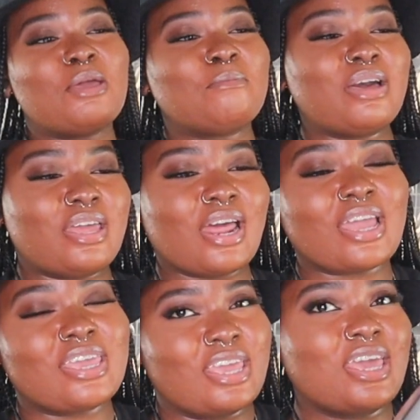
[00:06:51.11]
But
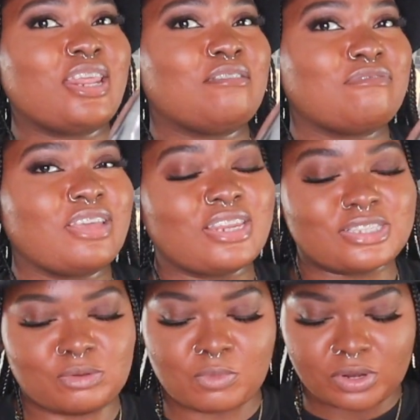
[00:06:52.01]
I can inflate it
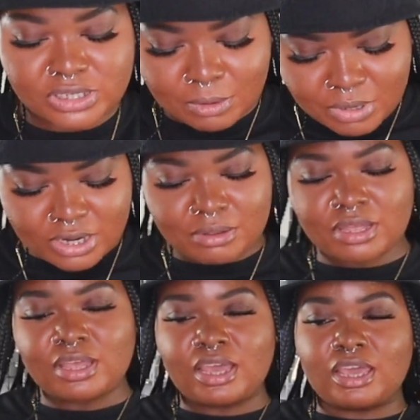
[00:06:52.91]
some more, so I'm gonna
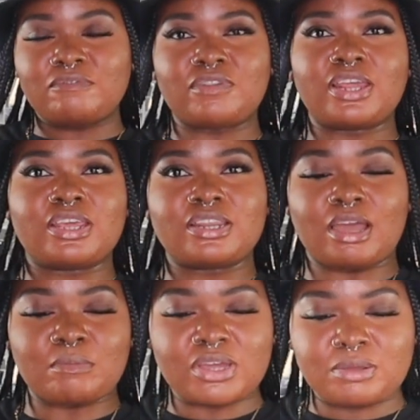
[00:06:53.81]
inflate
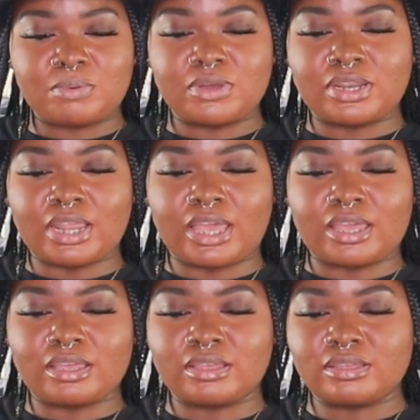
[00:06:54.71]
it. I'm gonna put
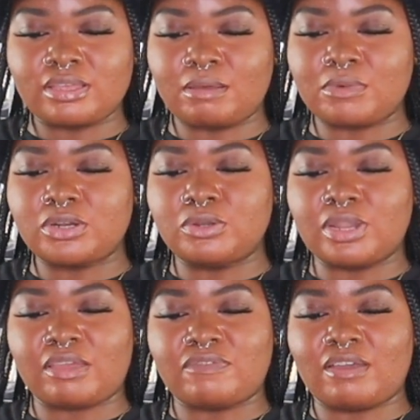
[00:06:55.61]
like, I'm gonna do
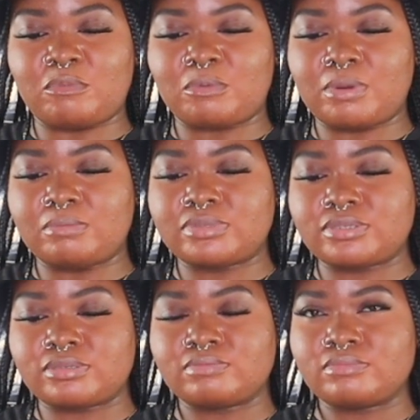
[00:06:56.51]
like 5 more
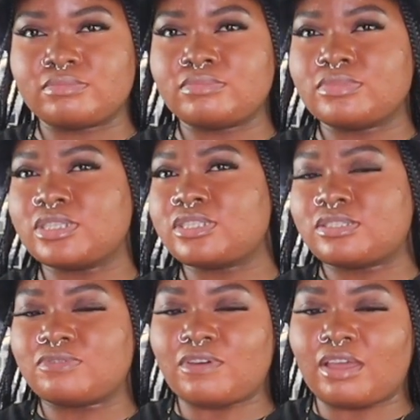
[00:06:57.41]
pumps. Just
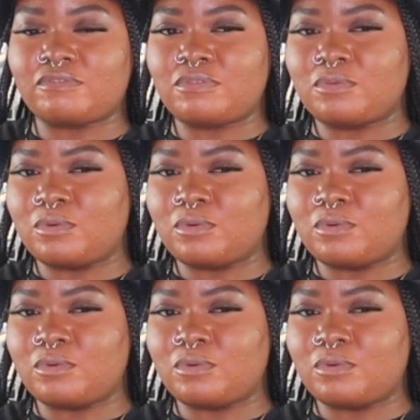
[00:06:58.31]
5.